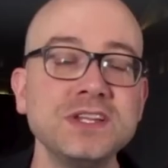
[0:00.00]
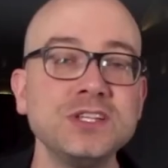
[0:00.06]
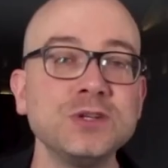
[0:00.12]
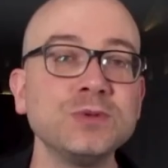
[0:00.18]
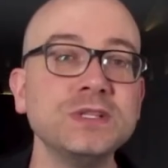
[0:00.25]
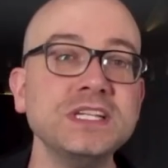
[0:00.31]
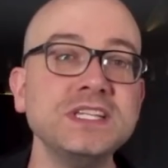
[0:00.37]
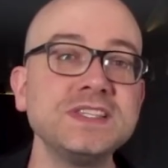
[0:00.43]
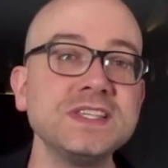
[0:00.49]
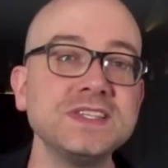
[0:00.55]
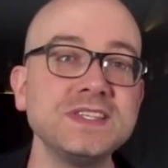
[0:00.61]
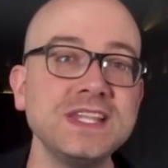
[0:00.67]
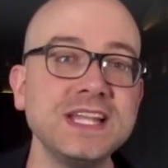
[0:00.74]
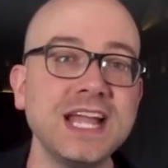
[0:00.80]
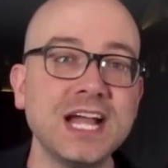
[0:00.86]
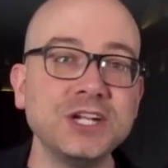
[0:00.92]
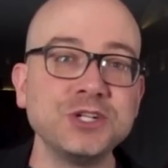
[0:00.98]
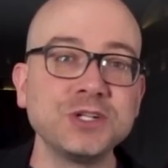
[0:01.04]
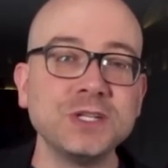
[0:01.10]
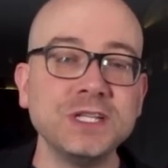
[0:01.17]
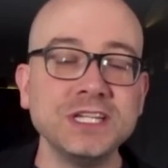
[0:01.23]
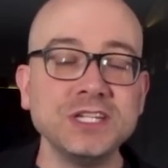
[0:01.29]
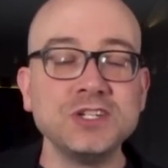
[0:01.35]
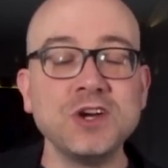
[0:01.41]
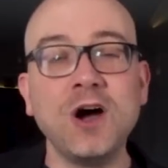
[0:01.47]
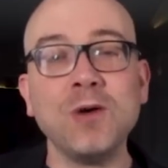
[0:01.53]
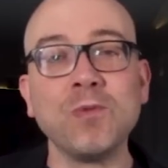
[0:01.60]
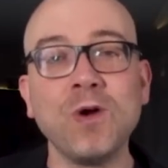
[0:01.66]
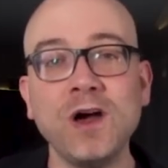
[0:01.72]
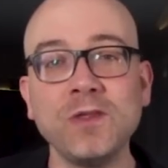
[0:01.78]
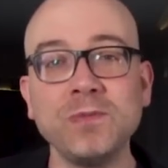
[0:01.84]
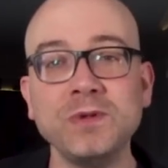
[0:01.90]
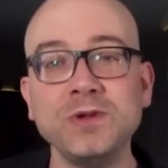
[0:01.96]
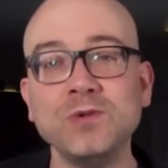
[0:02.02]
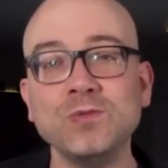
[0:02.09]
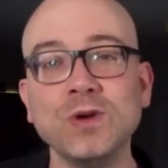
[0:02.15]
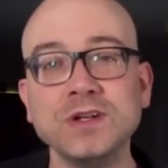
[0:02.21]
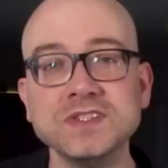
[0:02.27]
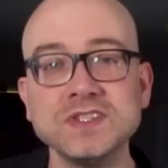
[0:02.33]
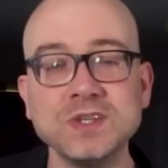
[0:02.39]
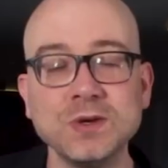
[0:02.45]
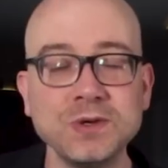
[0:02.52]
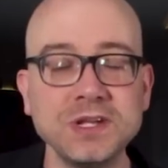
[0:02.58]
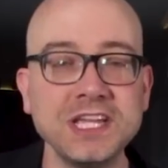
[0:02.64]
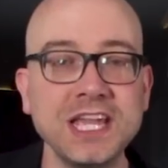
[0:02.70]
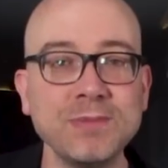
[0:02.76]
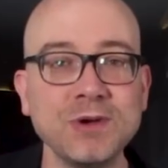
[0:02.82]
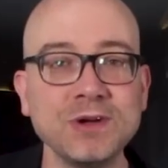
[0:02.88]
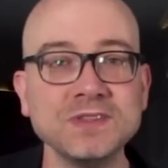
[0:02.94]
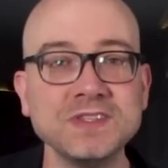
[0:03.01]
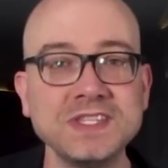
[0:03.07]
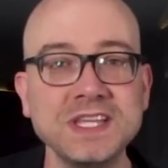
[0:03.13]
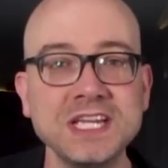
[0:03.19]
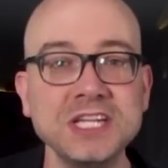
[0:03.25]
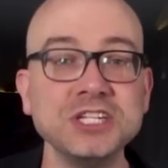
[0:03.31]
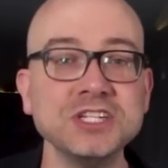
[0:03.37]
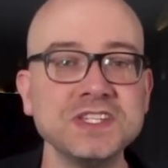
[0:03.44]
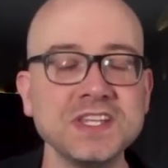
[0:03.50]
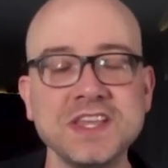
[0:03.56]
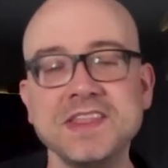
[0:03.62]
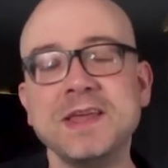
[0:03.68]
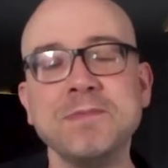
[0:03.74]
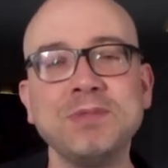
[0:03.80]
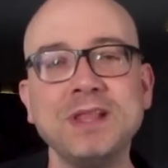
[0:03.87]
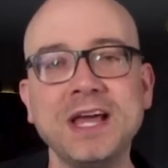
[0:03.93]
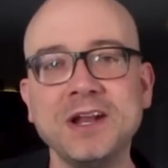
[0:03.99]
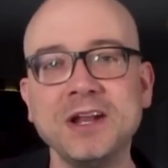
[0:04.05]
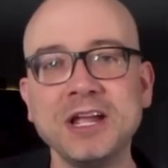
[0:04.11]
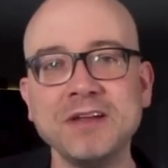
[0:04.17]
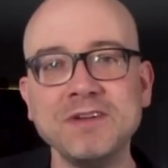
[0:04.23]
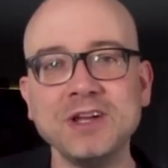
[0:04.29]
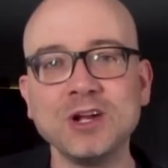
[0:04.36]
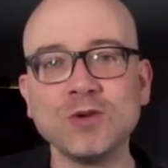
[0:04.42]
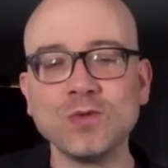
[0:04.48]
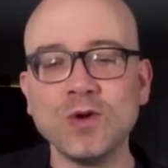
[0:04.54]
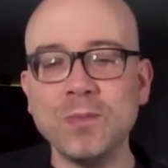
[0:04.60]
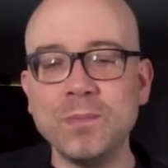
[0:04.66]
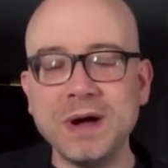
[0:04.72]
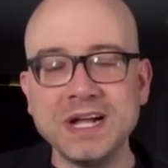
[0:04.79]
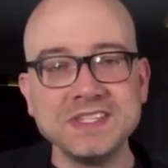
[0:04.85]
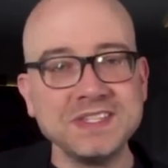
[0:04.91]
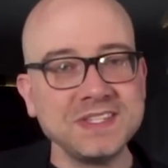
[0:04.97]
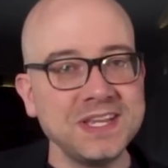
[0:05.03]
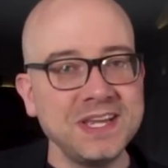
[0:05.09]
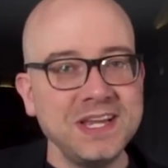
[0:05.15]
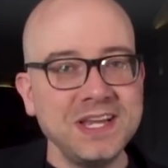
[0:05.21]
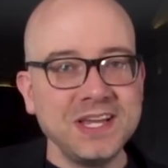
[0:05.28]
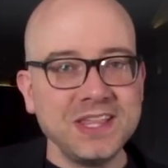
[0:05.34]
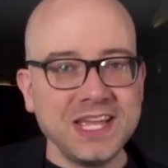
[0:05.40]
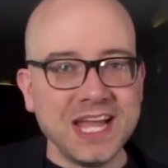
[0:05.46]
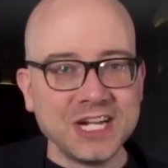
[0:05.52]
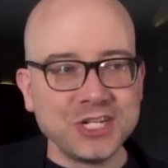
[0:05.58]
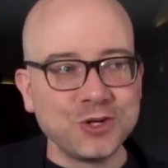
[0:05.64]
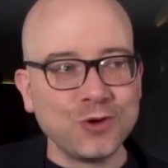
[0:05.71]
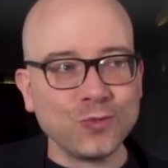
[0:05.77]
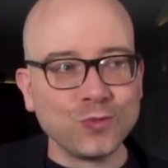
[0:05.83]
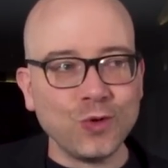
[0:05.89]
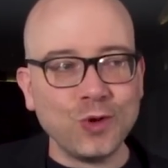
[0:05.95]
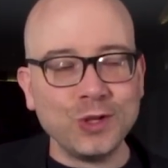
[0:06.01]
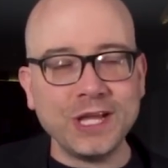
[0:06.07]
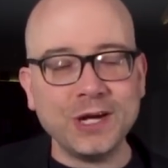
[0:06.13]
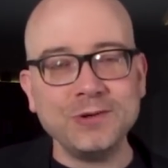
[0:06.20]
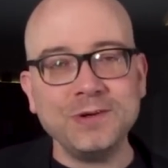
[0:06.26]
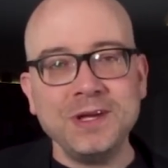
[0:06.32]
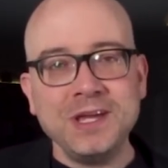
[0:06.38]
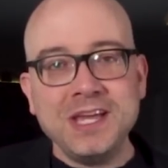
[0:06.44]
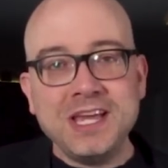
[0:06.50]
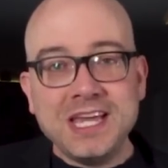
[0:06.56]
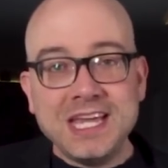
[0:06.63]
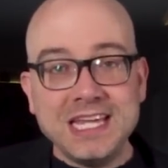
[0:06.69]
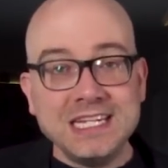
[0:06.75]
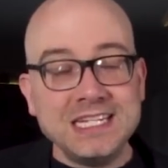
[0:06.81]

to release this theatrically. And Tom Rothman, who runs Sony, came out on stage and said they plan on giving it a robust theatrical rollout. He